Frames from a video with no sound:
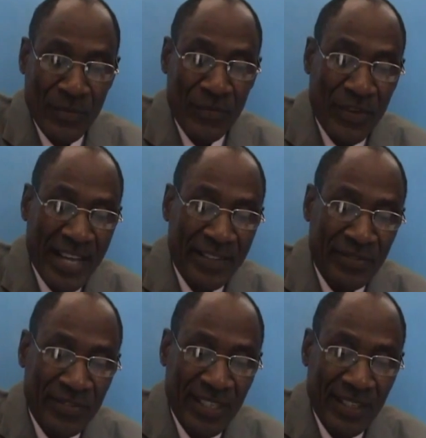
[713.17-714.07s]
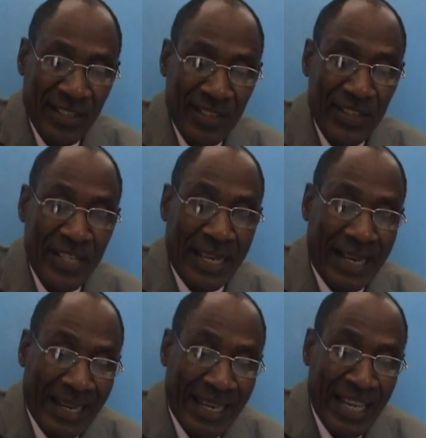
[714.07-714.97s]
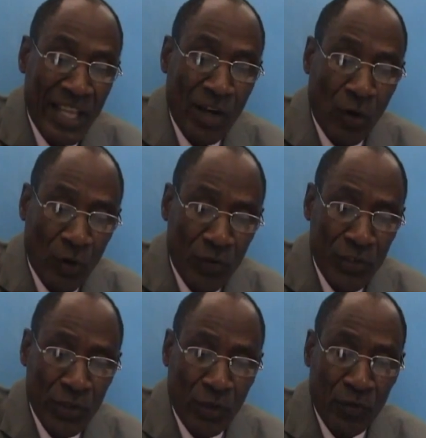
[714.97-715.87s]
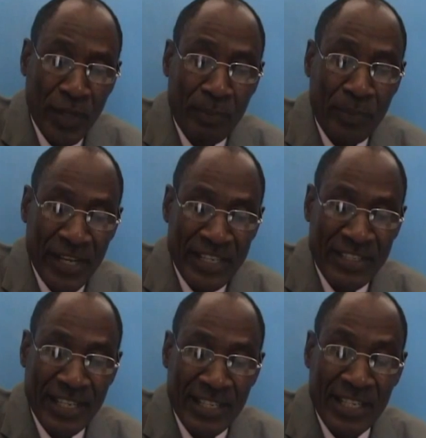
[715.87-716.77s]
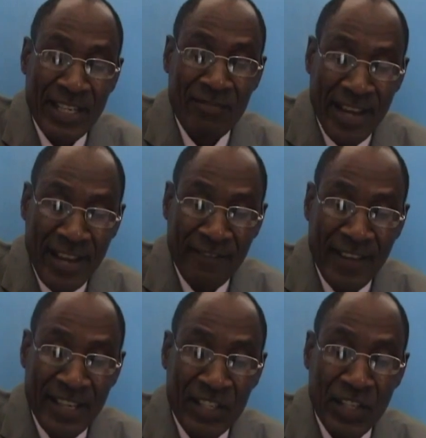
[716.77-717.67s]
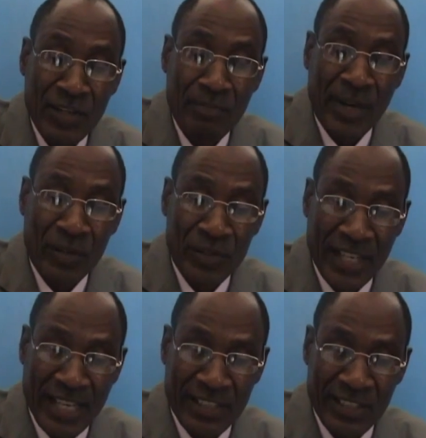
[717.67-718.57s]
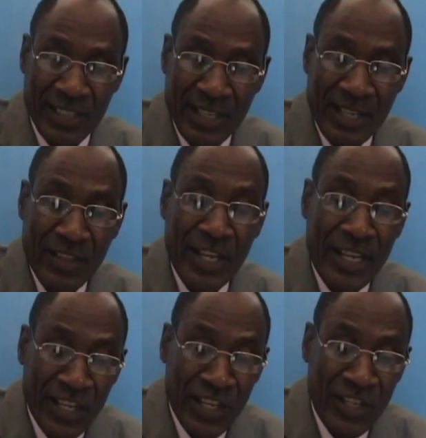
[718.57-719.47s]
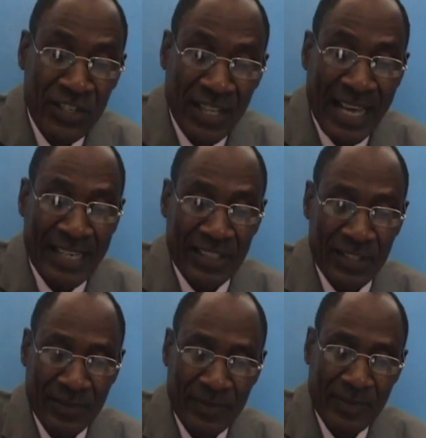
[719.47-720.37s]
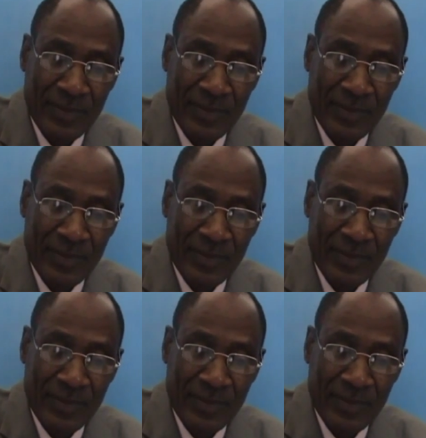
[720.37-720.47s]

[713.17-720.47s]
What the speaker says: 5, declare the office of the president irrelevant in Barotseland, the king's land,